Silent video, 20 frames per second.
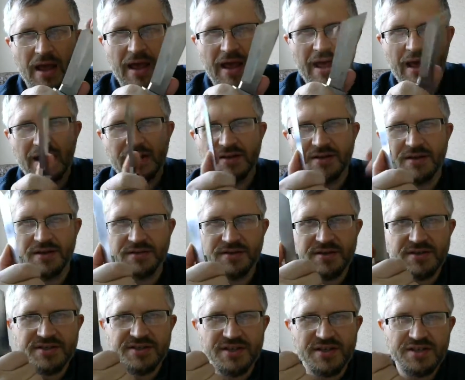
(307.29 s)
And
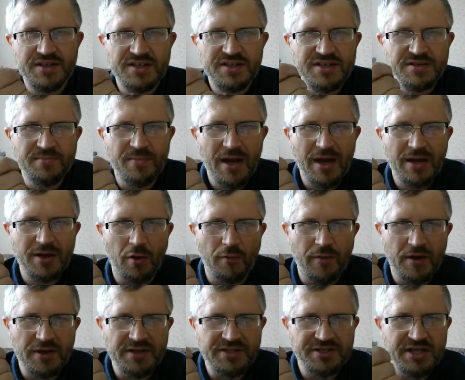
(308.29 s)
this, this is made of
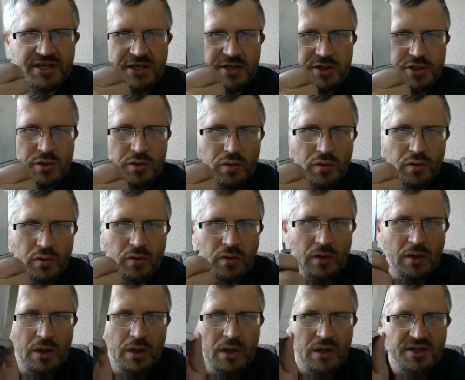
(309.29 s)
a D2
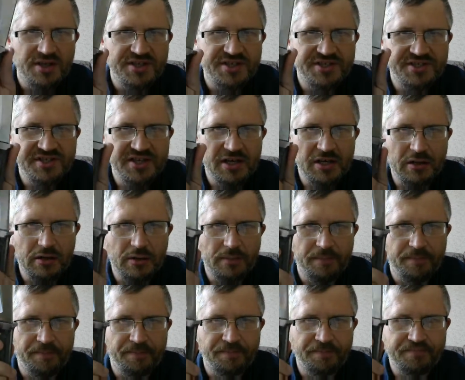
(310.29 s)

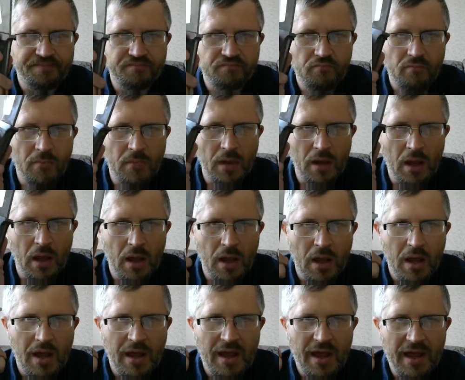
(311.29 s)
steel
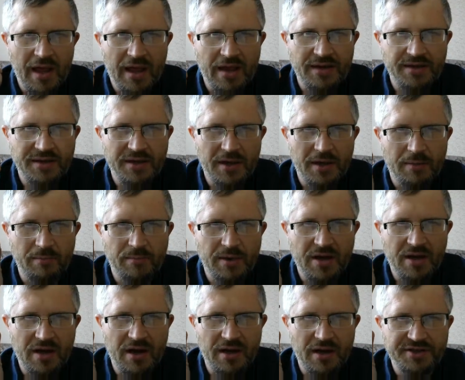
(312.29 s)
and um,
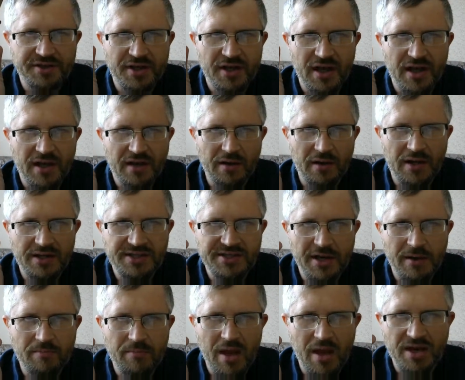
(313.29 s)
micarta handle, as
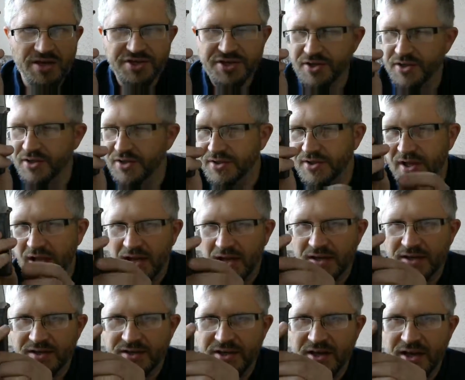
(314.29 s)
I mentioned, and it